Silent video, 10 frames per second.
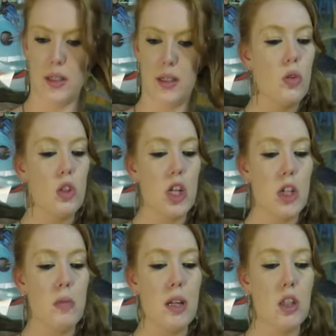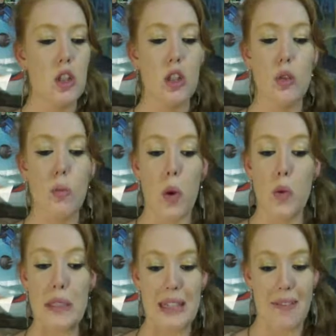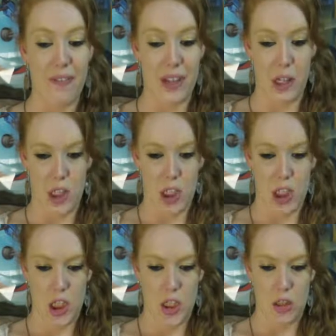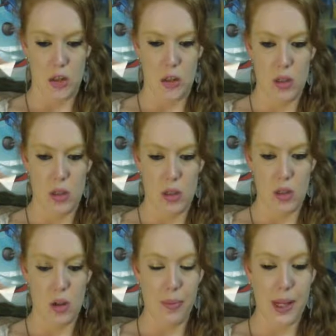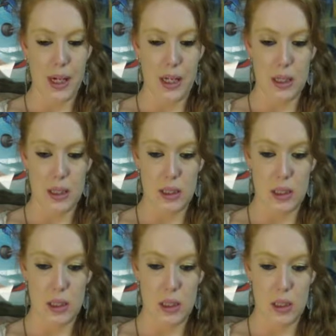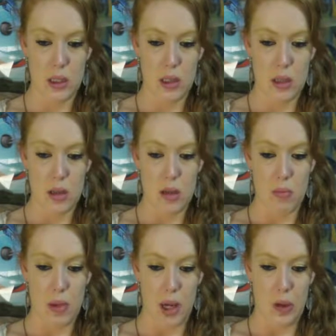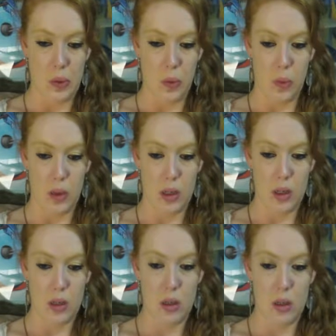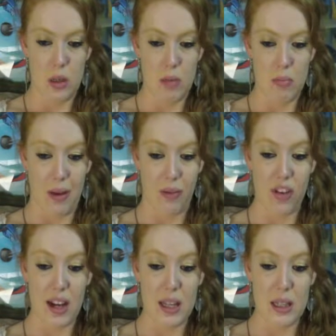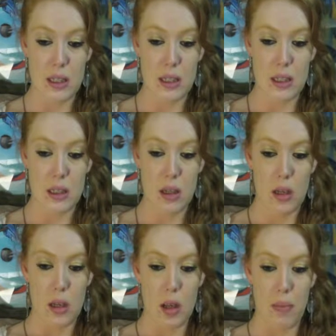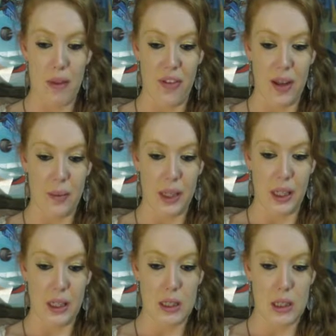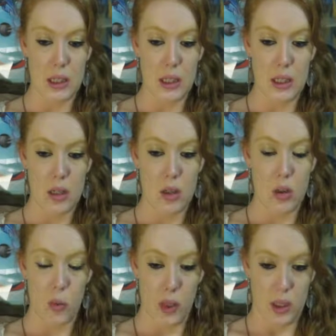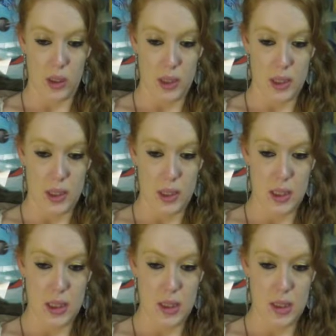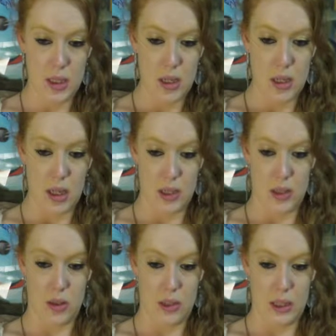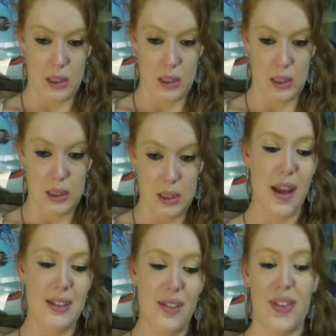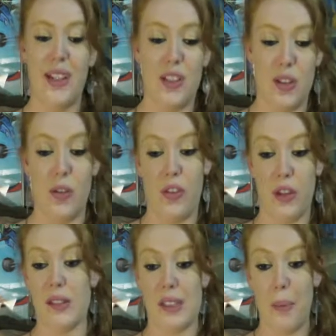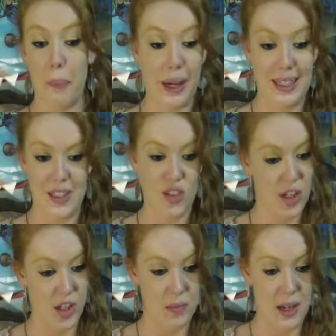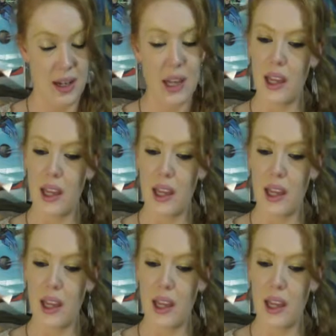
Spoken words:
Whose judgment do you most fear? Nobody's, my own, my friends, my family's, the world's, history's. I definitely do fear somebody's judgment.